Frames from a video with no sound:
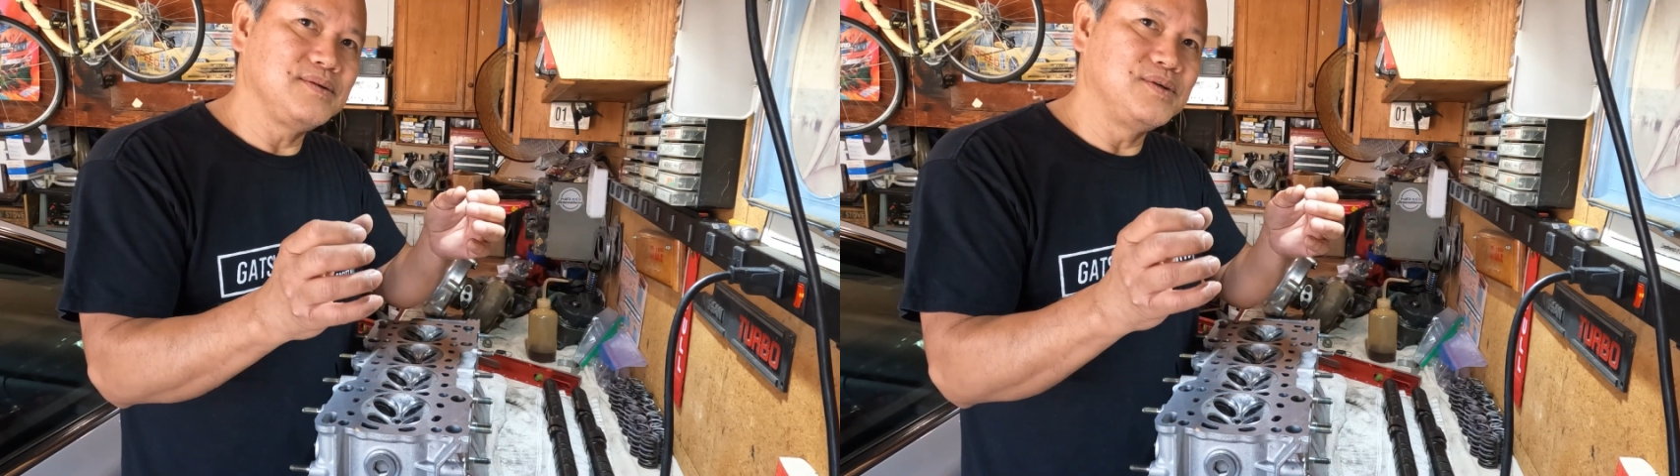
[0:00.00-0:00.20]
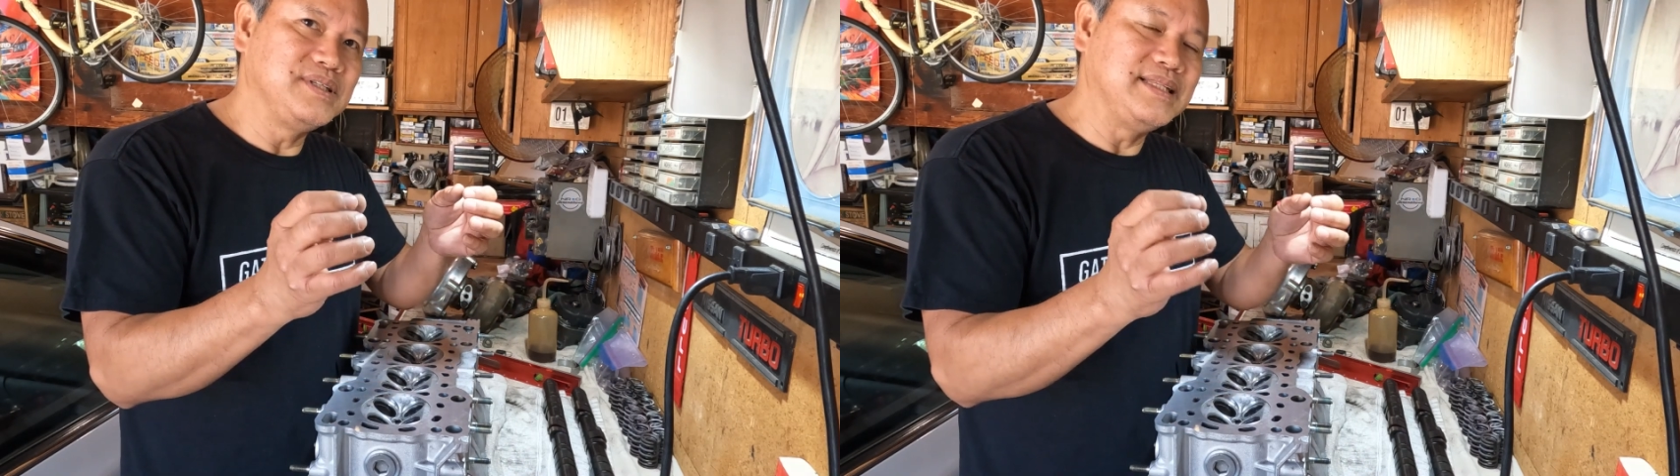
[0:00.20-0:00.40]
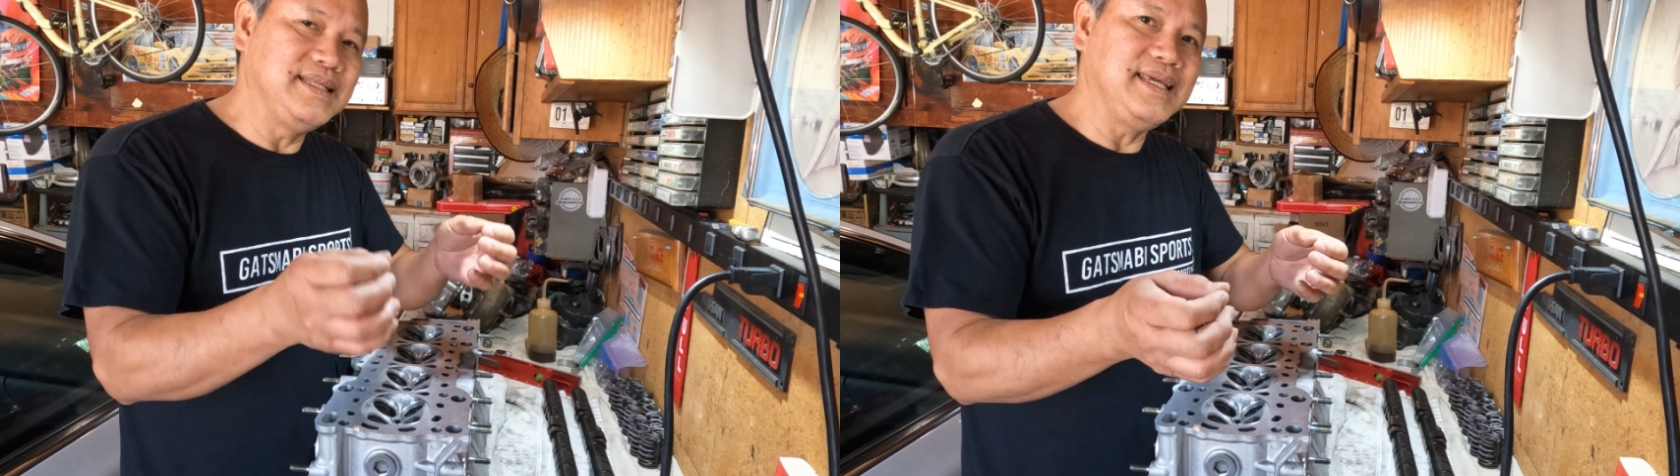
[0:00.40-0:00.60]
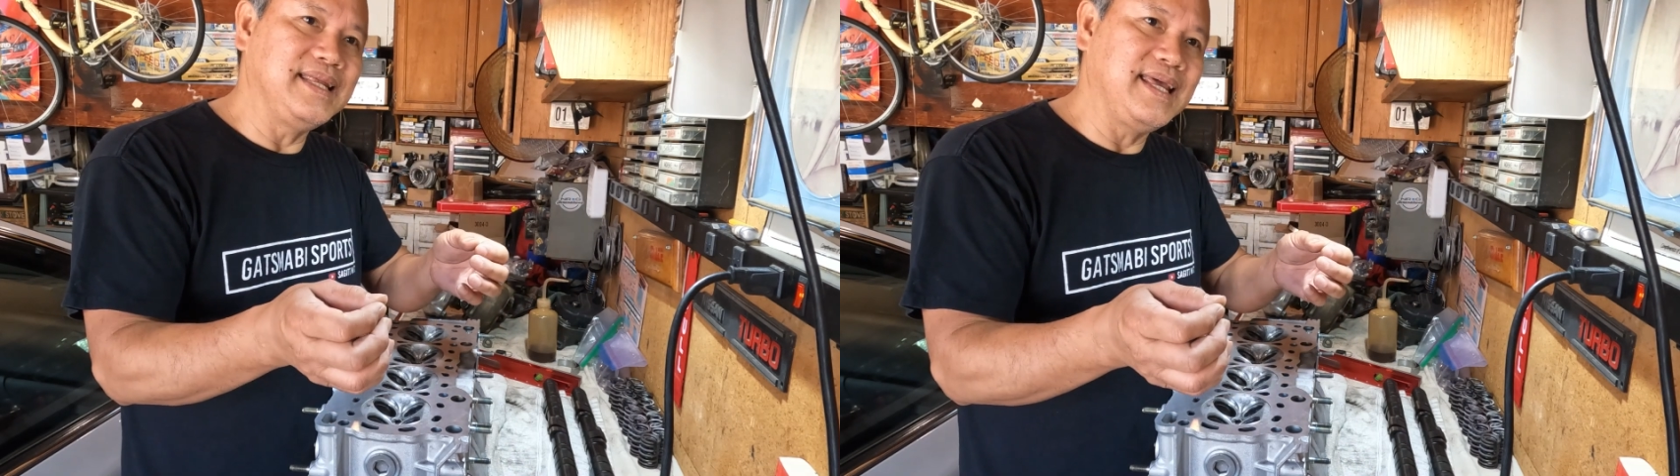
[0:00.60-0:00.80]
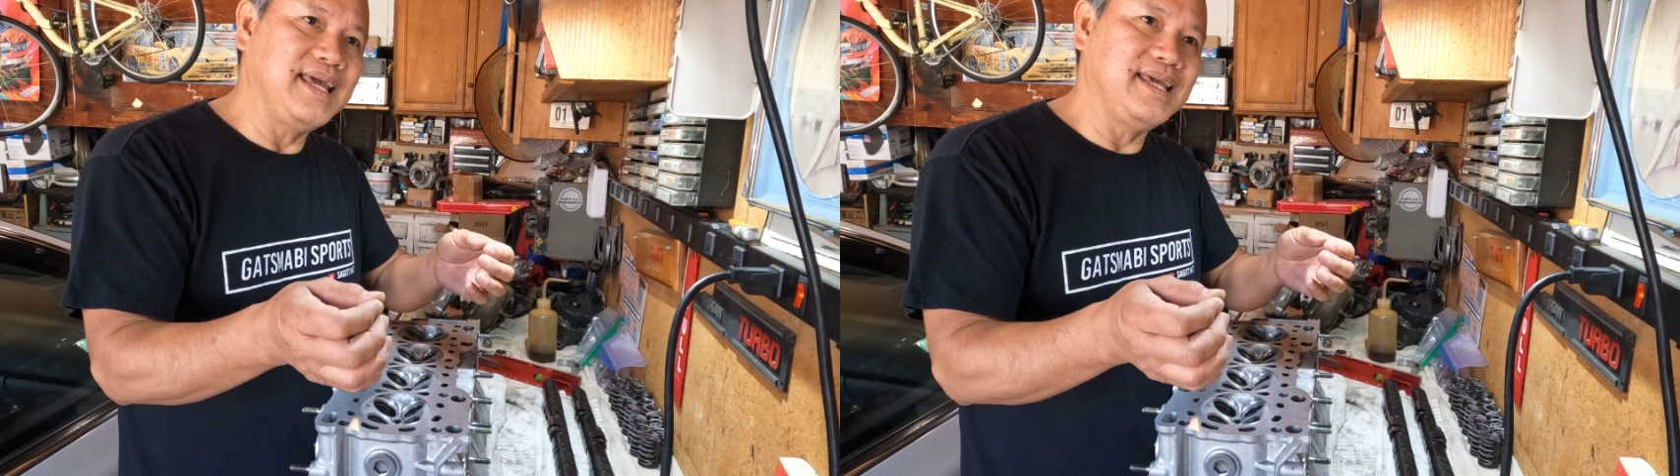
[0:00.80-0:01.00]
or the
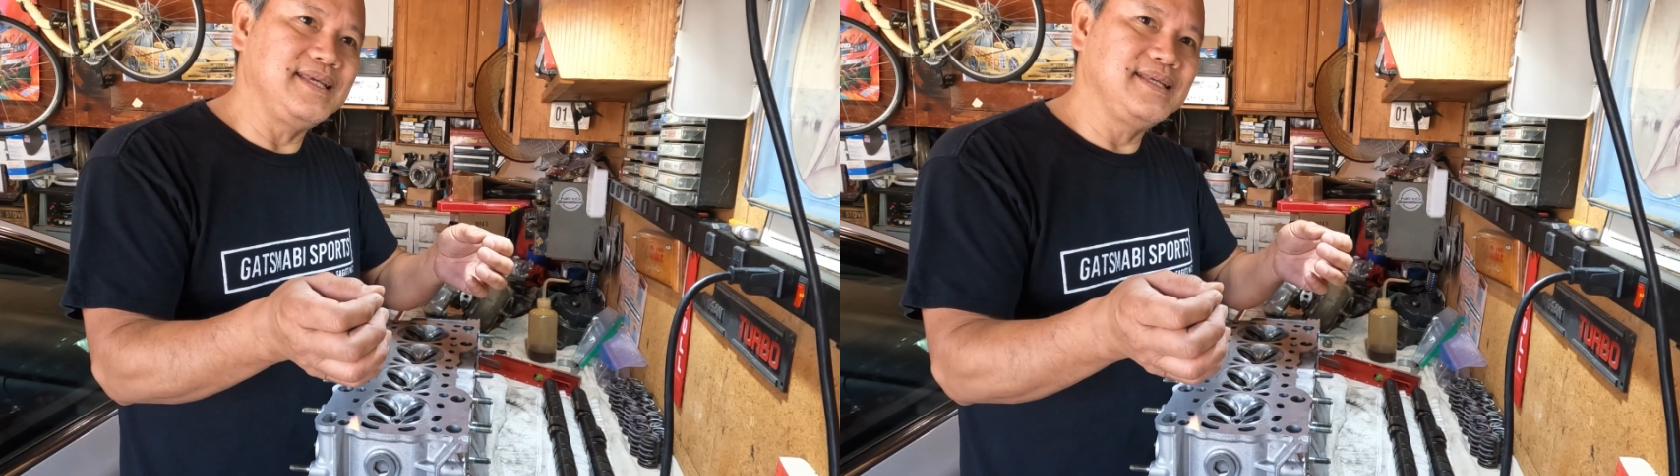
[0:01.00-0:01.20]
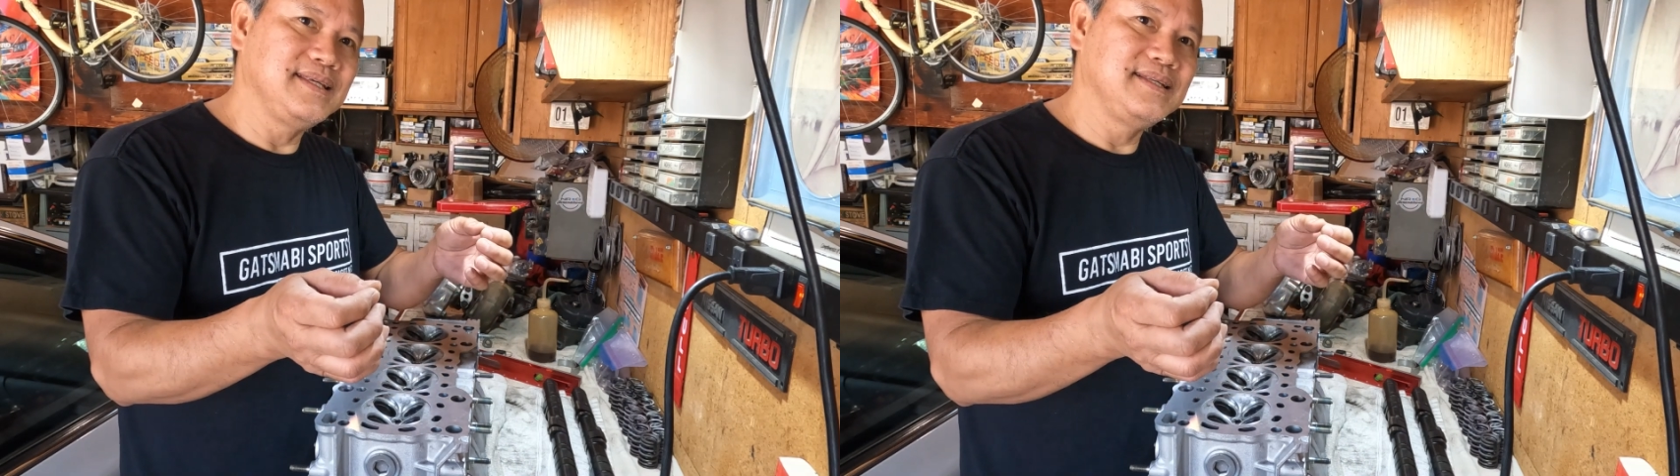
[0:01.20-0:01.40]
DNA